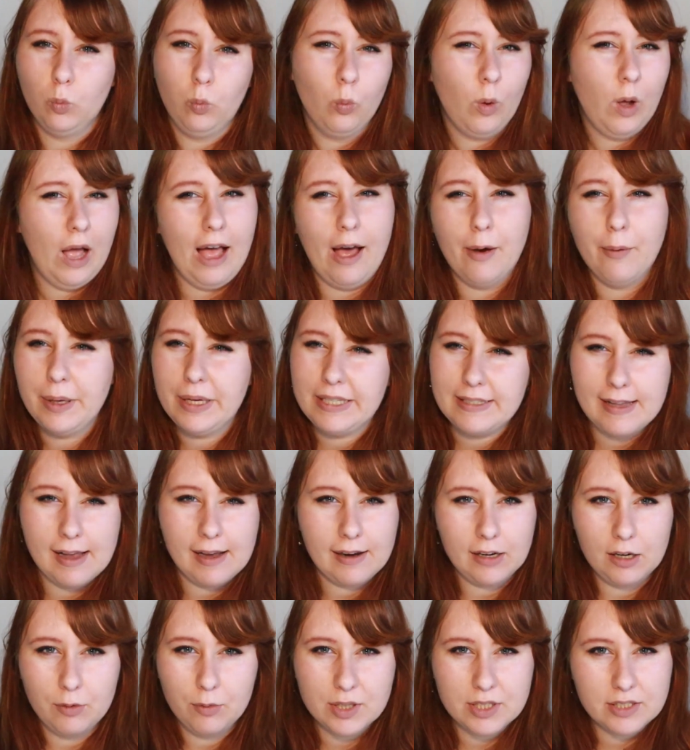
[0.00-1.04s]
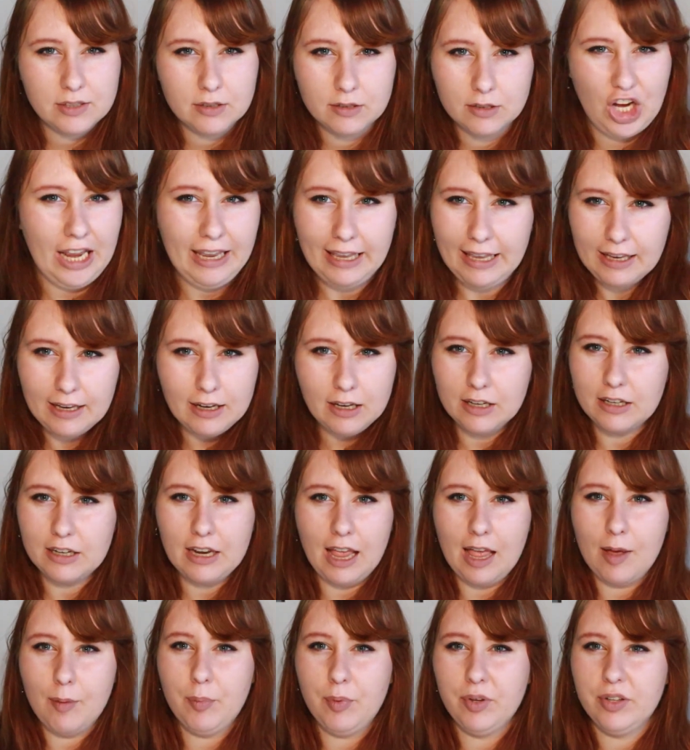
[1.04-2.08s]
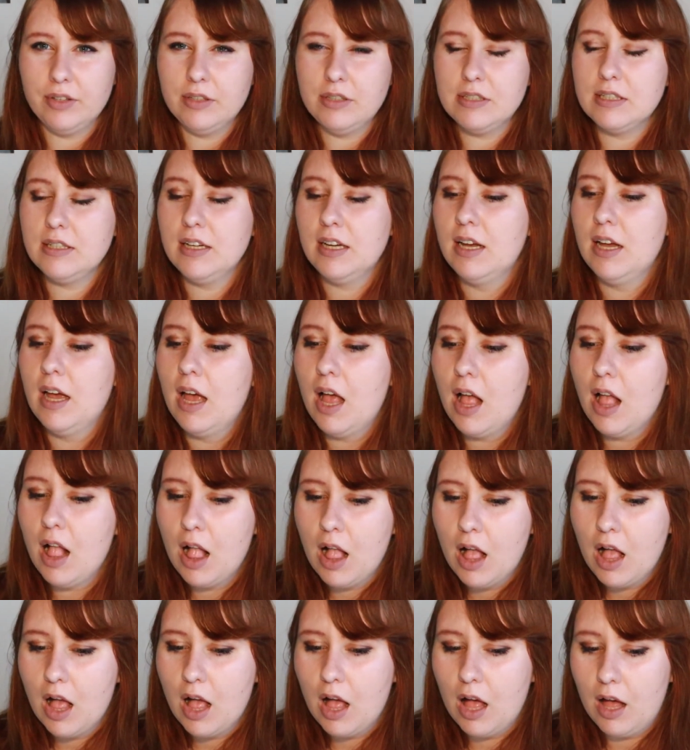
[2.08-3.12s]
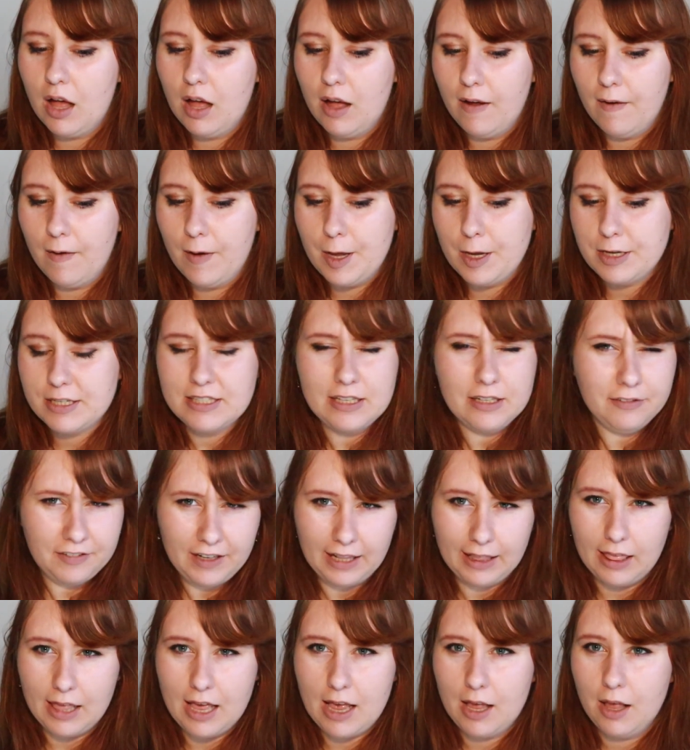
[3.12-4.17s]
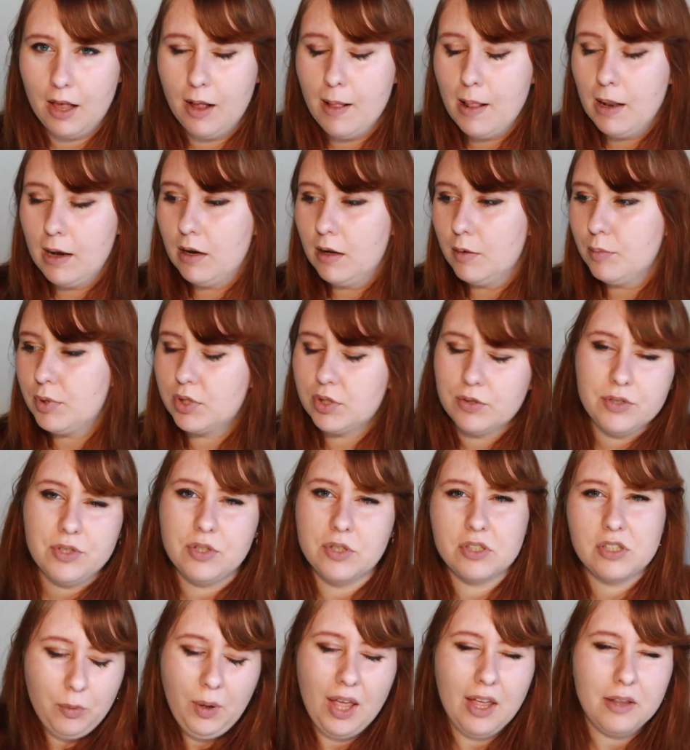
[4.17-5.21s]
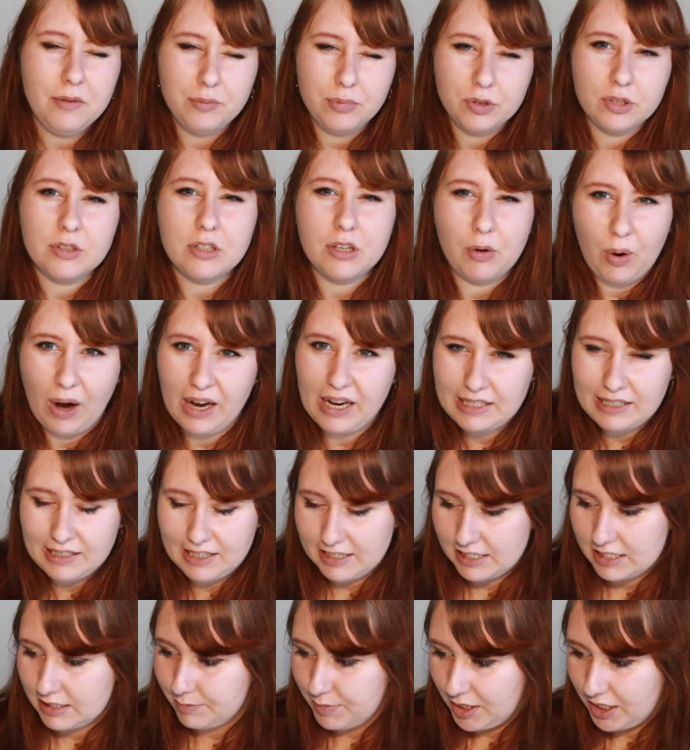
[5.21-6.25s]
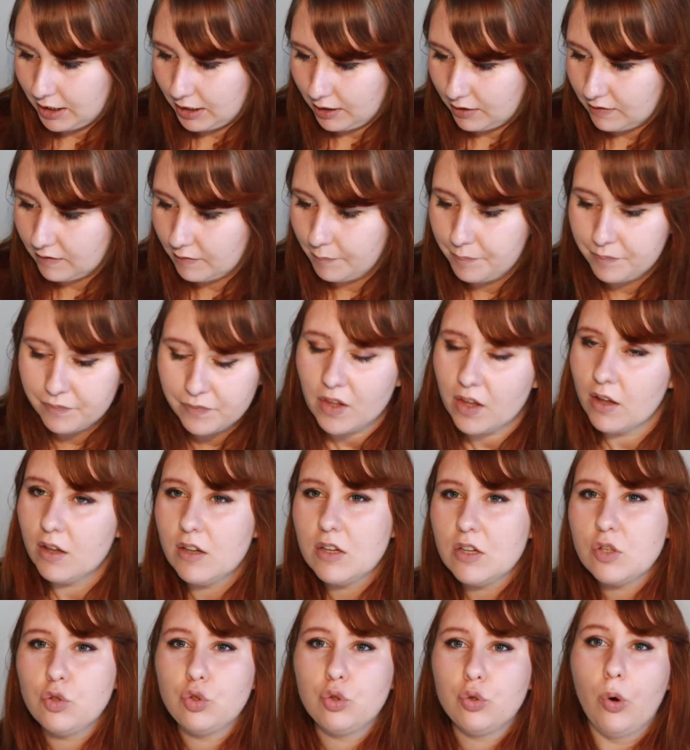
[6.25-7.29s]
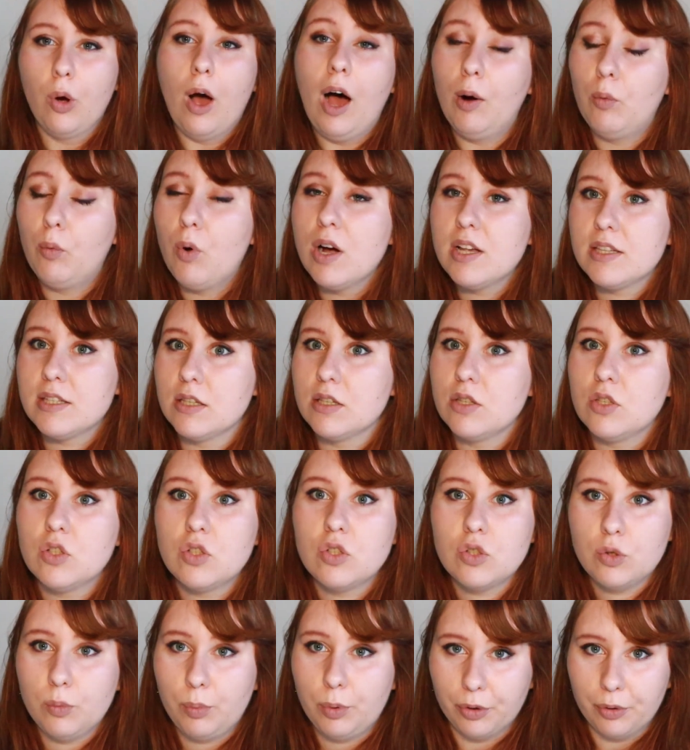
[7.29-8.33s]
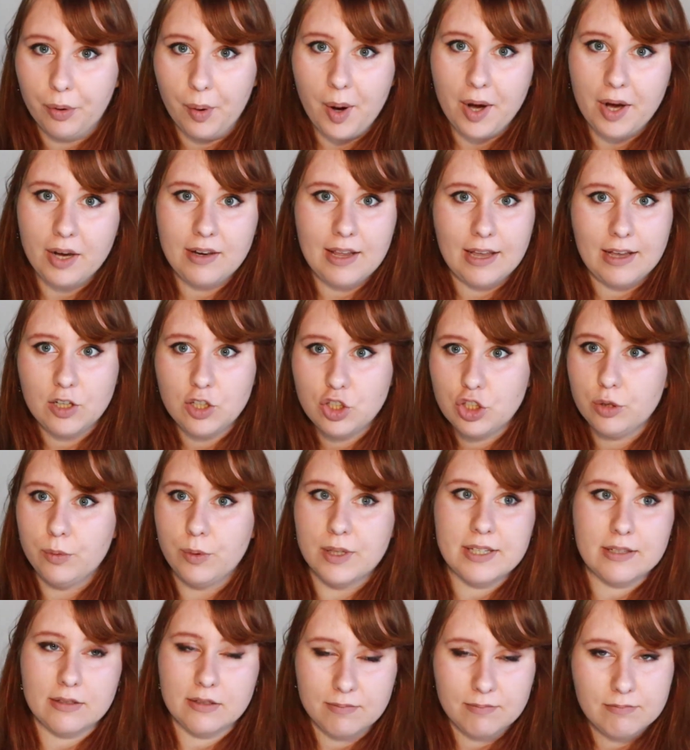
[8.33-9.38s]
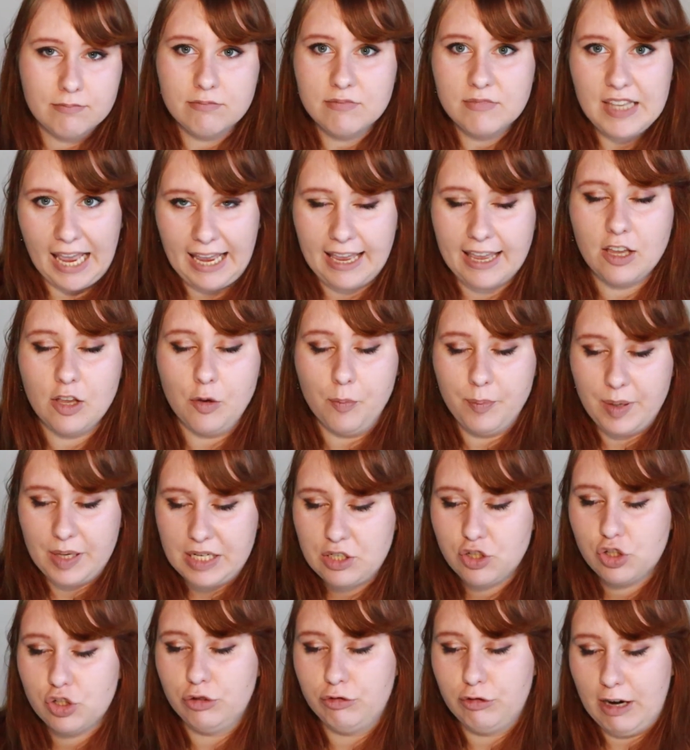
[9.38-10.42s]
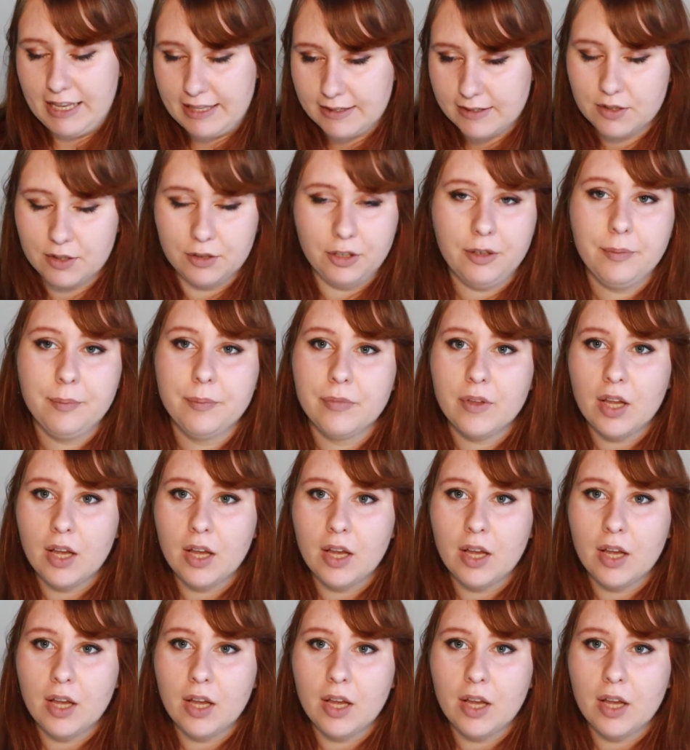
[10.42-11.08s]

how exactly was check-in gonna happen, stuff like that. But also we had booked quite last minute, so I wasn't super worried that she was taking a bit to answer.